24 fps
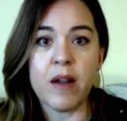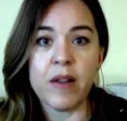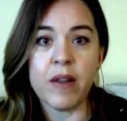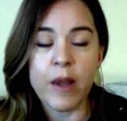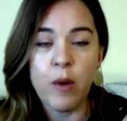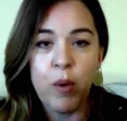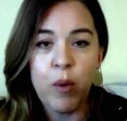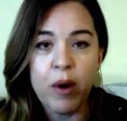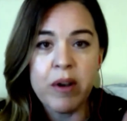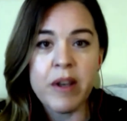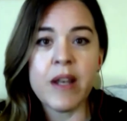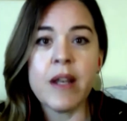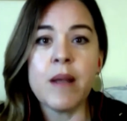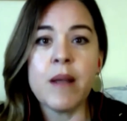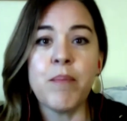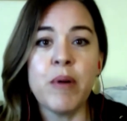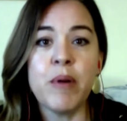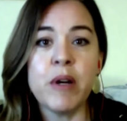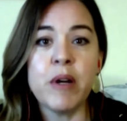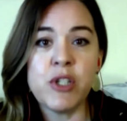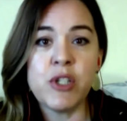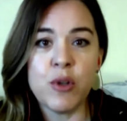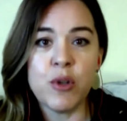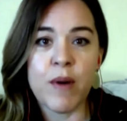Like, where did it
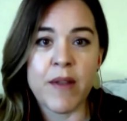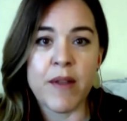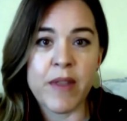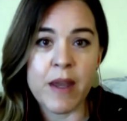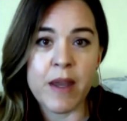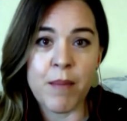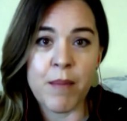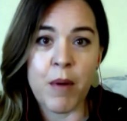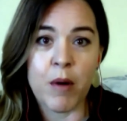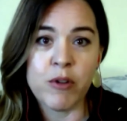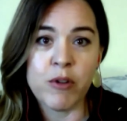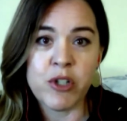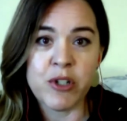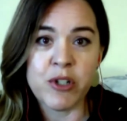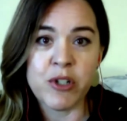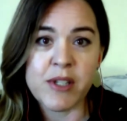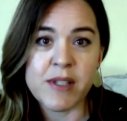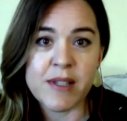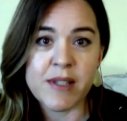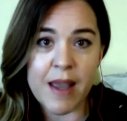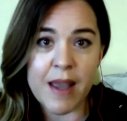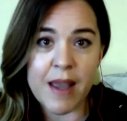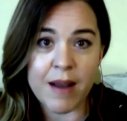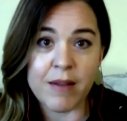put you on the emotional
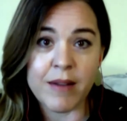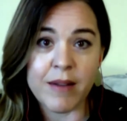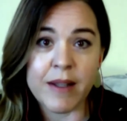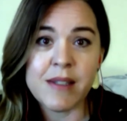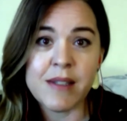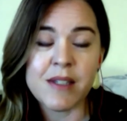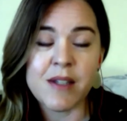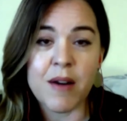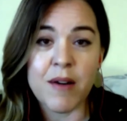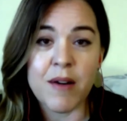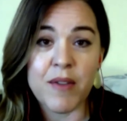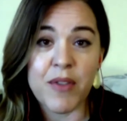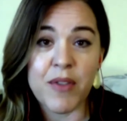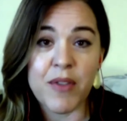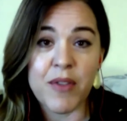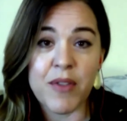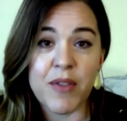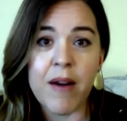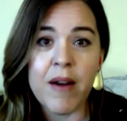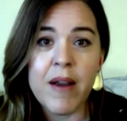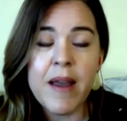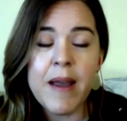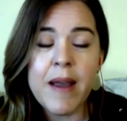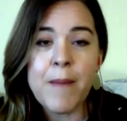scale? Let's start
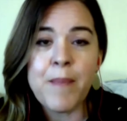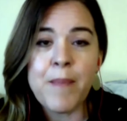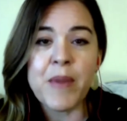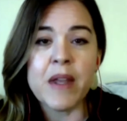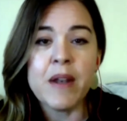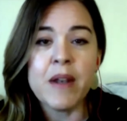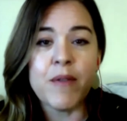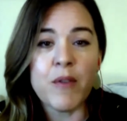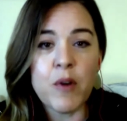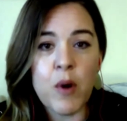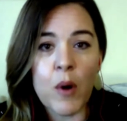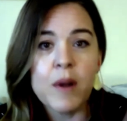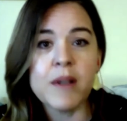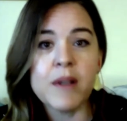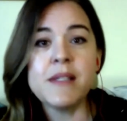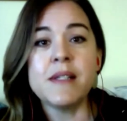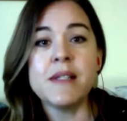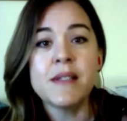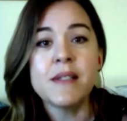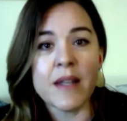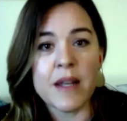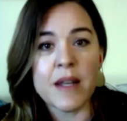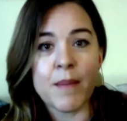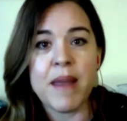there. And of course,
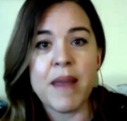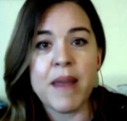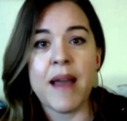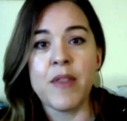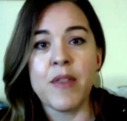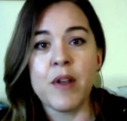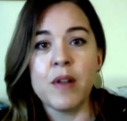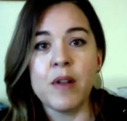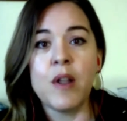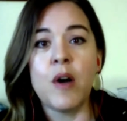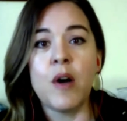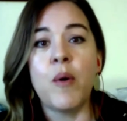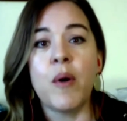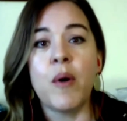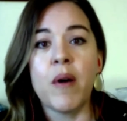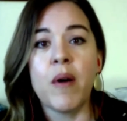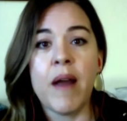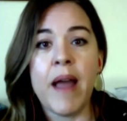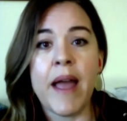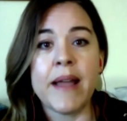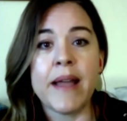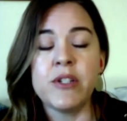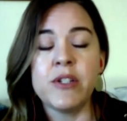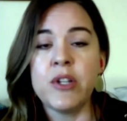it's going to be on the lower
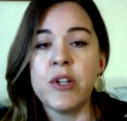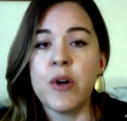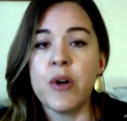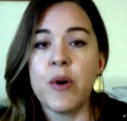end.